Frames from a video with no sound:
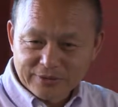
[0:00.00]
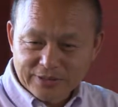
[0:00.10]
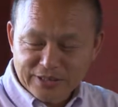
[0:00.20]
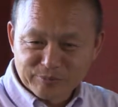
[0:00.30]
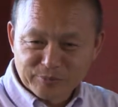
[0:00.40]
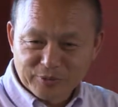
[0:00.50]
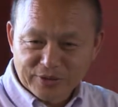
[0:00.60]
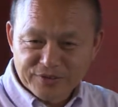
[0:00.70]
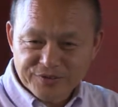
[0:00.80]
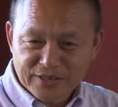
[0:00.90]
came to
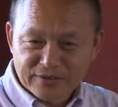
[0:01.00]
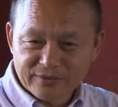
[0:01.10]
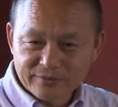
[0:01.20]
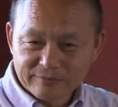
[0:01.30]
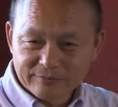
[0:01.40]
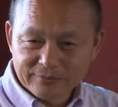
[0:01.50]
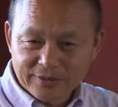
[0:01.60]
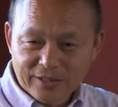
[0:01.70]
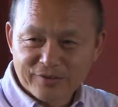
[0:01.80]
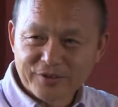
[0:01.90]
understand
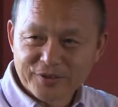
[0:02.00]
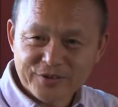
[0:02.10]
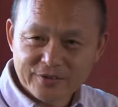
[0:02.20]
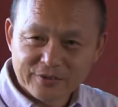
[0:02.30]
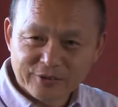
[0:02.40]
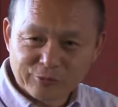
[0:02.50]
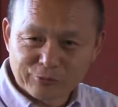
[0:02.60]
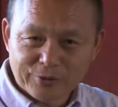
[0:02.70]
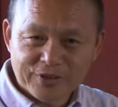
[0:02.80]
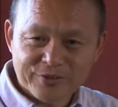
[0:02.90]
others, to
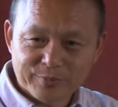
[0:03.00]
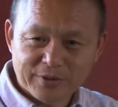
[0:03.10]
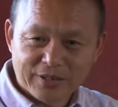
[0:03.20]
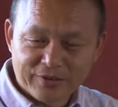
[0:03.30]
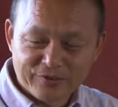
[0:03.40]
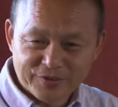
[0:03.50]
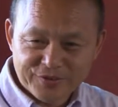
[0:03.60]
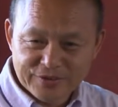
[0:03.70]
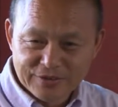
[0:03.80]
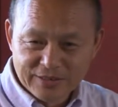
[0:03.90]
grasp
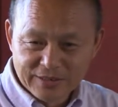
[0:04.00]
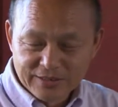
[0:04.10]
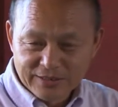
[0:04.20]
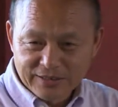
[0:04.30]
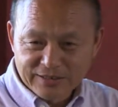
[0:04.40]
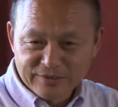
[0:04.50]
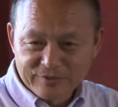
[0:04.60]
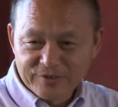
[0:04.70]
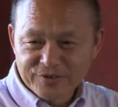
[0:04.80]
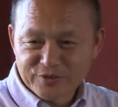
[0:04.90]
others.
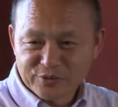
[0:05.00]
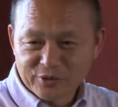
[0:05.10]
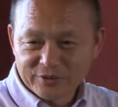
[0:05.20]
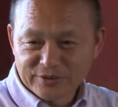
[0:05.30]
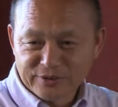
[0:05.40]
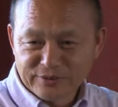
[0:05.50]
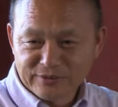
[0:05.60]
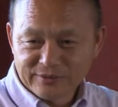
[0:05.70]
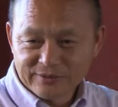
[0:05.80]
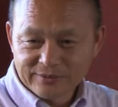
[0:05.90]
And that's not
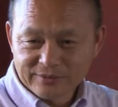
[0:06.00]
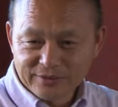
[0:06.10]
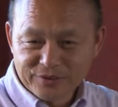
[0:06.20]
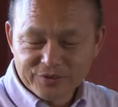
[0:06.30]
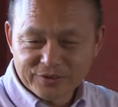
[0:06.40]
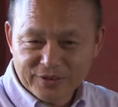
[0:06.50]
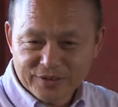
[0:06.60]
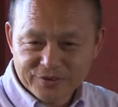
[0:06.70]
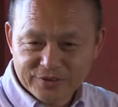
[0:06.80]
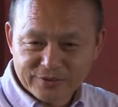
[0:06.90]
an easy
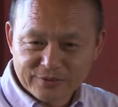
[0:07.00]
task,